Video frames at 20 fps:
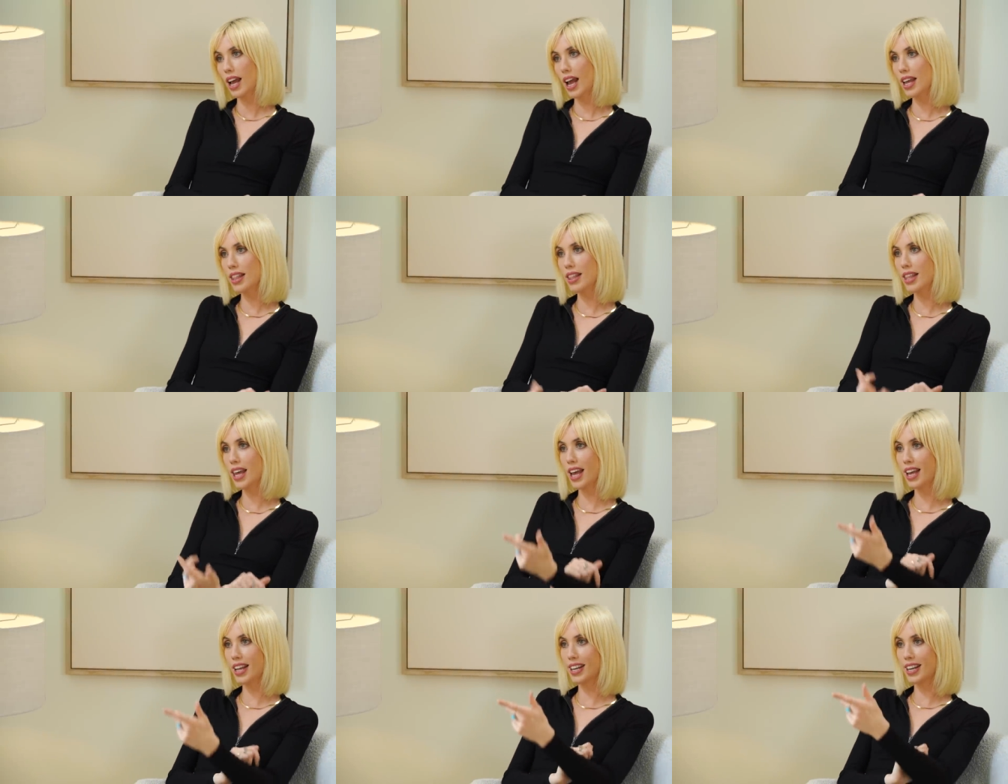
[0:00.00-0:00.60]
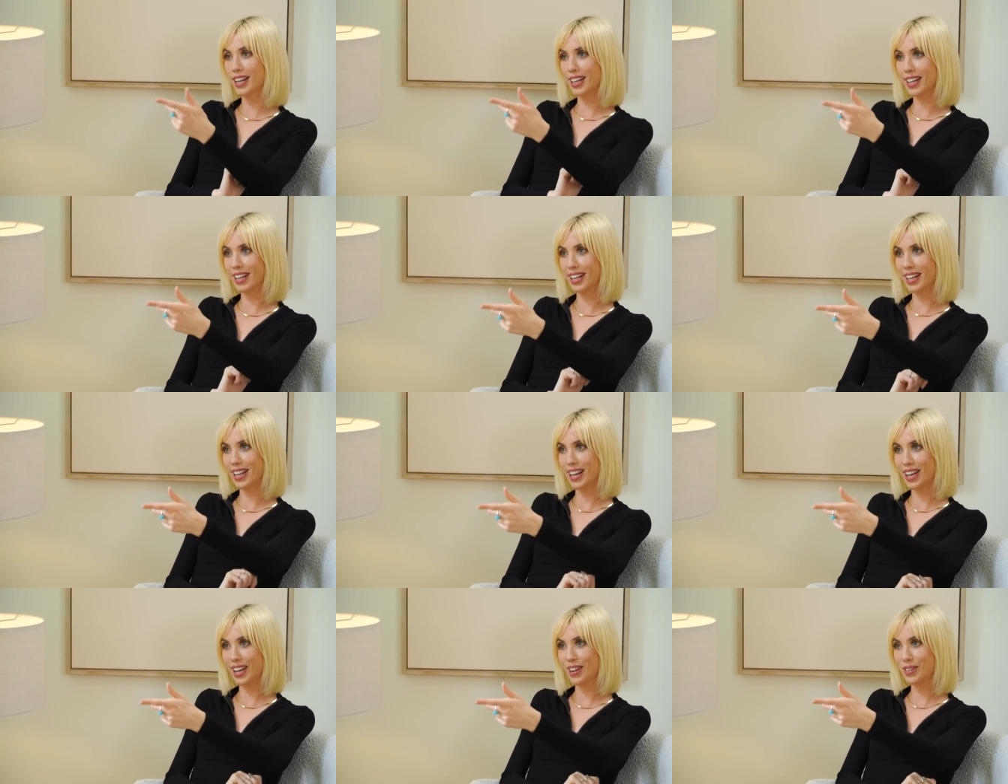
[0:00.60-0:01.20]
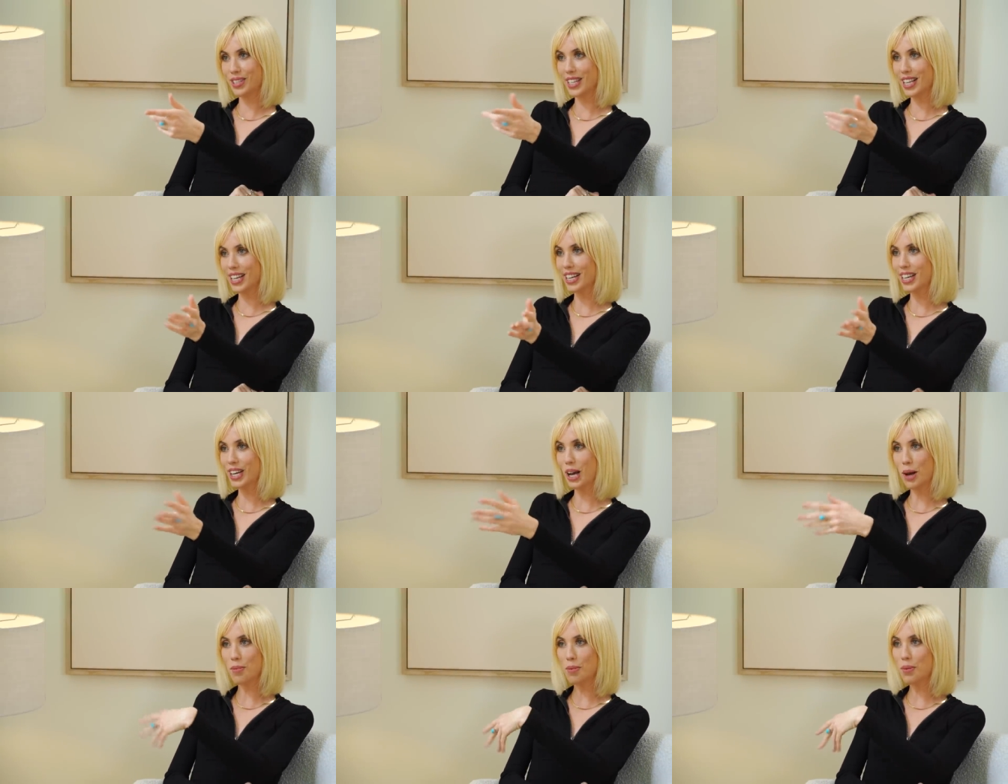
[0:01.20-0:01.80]
And then it was like a
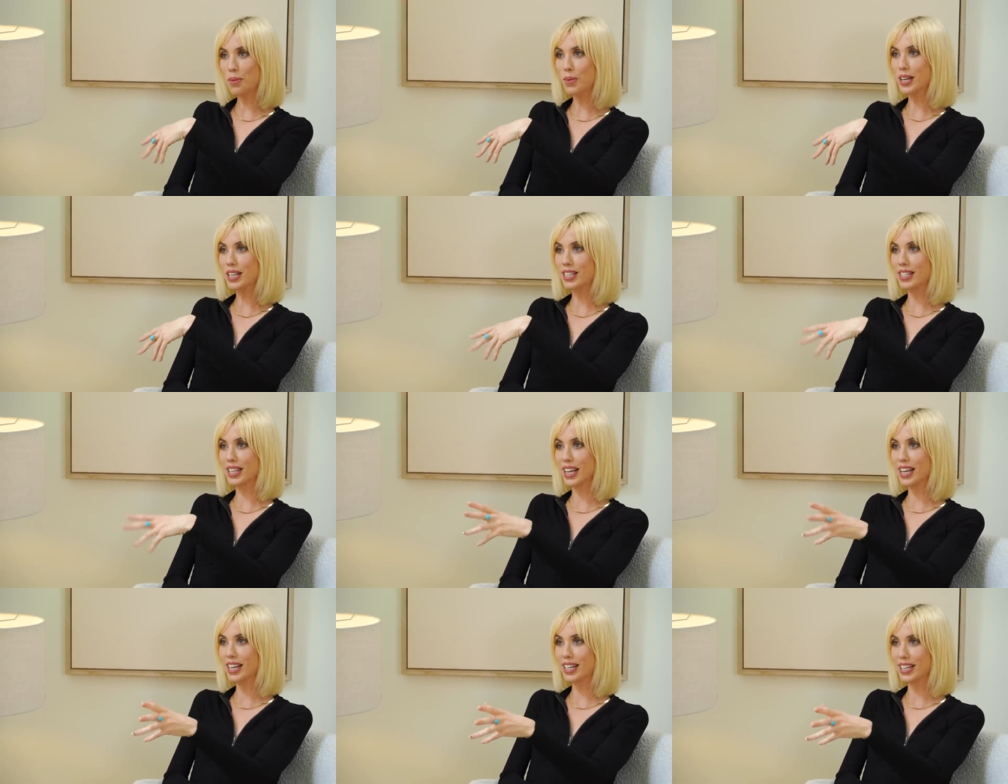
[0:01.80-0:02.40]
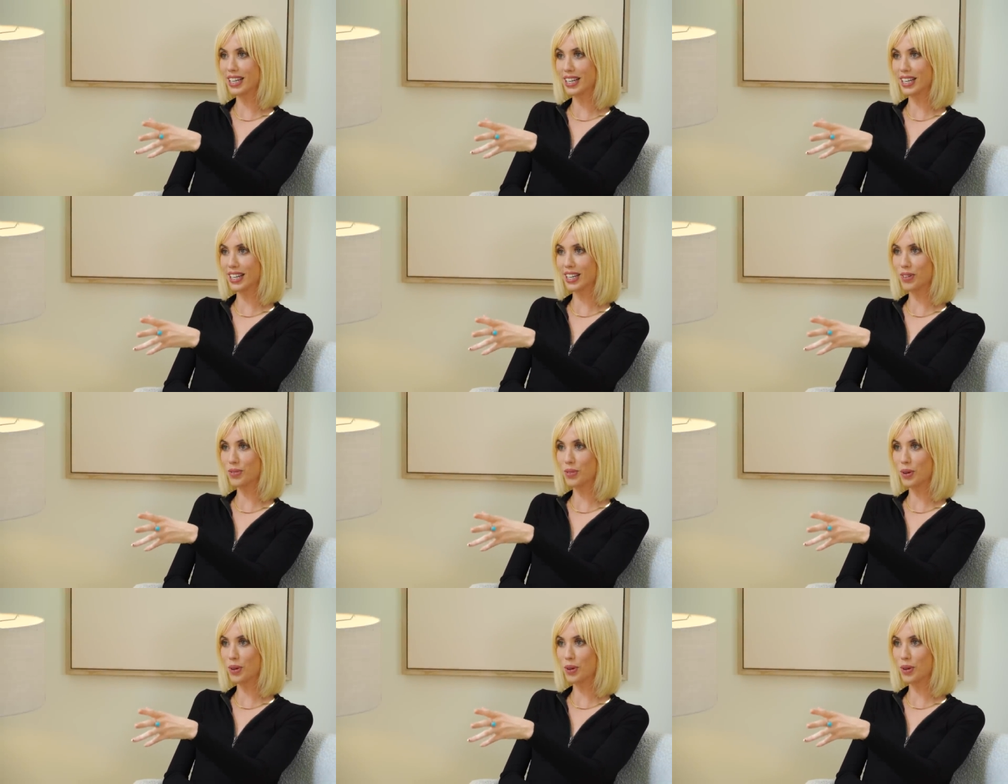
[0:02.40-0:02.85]
couple weeks later,